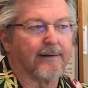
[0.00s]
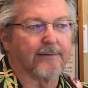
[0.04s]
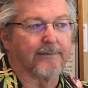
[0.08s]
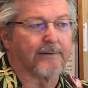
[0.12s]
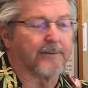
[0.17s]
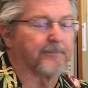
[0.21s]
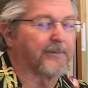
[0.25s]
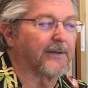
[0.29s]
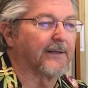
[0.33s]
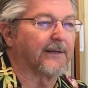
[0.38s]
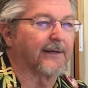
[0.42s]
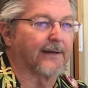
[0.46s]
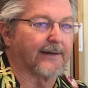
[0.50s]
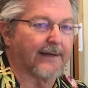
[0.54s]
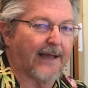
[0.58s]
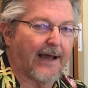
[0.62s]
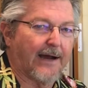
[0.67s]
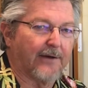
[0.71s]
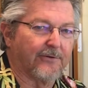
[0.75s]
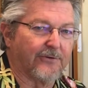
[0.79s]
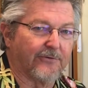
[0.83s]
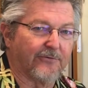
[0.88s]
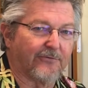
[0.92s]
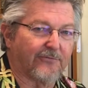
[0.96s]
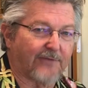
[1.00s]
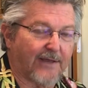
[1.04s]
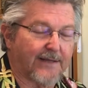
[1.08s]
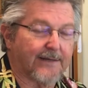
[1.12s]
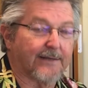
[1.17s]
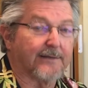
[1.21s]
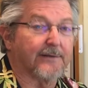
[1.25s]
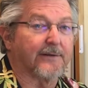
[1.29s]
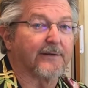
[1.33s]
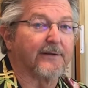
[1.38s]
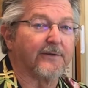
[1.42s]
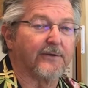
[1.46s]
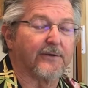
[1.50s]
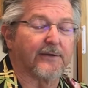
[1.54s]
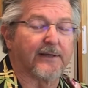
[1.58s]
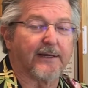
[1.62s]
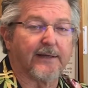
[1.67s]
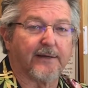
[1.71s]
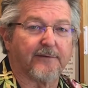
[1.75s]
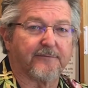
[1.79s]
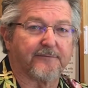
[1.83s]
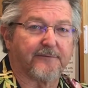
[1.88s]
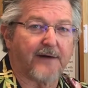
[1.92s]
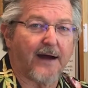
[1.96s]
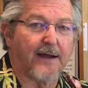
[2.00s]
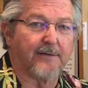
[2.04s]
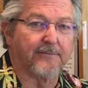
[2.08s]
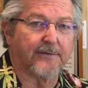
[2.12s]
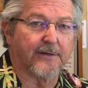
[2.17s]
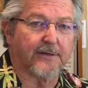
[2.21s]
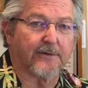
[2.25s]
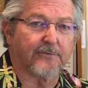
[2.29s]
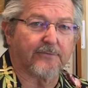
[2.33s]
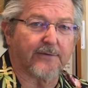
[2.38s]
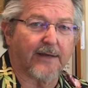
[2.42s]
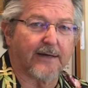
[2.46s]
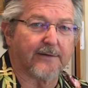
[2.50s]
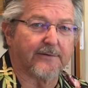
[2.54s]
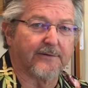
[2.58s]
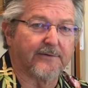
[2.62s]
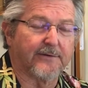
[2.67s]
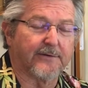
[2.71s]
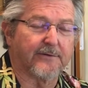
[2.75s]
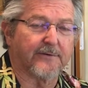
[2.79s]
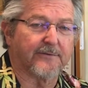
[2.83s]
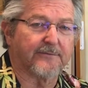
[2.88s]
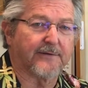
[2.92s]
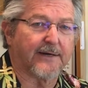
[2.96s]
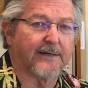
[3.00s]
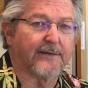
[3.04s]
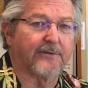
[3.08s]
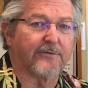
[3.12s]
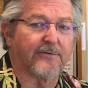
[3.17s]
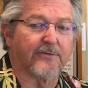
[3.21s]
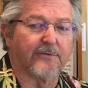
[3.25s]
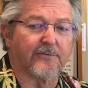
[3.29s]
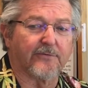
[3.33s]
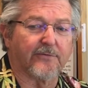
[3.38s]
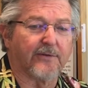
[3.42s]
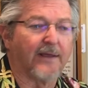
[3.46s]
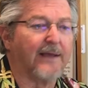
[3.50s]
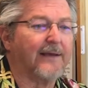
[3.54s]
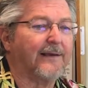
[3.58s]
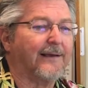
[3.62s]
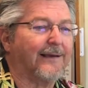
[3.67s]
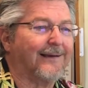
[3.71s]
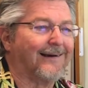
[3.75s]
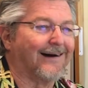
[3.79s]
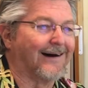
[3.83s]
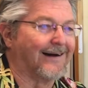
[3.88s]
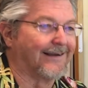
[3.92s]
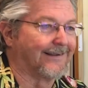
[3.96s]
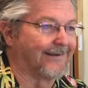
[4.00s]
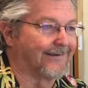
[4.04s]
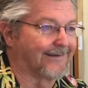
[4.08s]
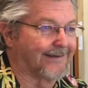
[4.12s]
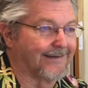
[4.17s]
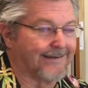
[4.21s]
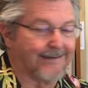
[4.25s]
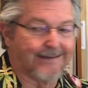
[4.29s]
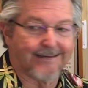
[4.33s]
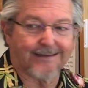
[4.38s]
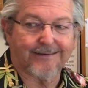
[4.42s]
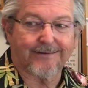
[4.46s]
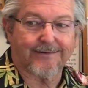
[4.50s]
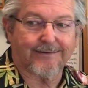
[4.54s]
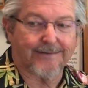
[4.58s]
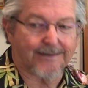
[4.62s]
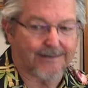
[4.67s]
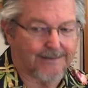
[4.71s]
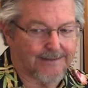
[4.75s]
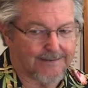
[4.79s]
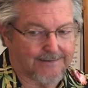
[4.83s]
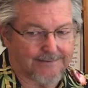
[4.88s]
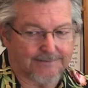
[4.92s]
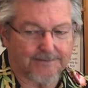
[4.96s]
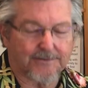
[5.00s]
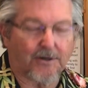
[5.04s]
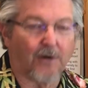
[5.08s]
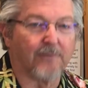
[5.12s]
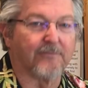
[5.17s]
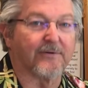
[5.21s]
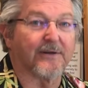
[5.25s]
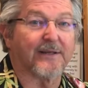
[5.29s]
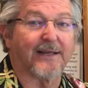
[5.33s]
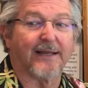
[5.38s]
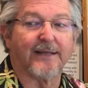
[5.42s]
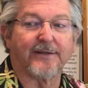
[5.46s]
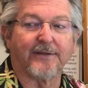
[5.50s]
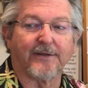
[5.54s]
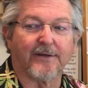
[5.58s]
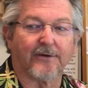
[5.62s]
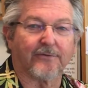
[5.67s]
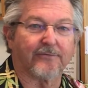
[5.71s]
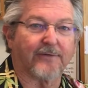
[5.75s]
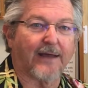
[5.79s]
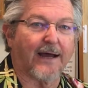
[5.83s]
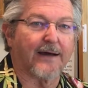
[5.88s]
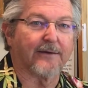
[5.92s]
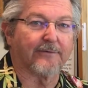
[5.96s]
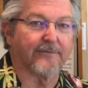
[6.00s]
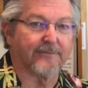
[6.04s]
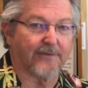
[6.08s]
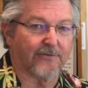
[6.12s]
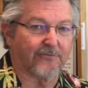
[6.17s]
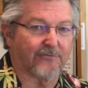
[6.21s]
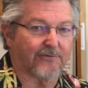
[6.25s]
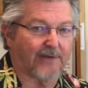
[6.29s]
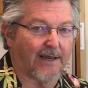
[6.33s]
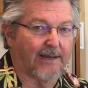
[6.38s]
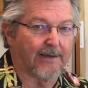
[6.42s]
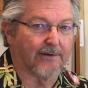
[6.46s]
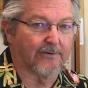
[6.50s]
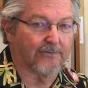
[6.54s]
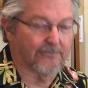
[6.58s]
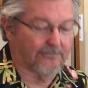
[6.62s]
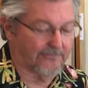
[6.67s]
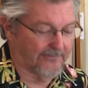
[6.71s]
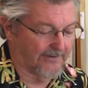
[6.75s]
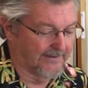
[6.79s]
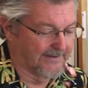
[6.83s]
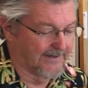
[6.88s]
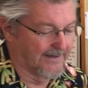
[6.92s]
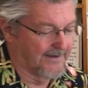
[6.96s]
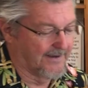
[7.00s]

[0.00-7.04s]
depending on how you set it, you can get 5 years out of your devices. You can get over 10 years out of the scales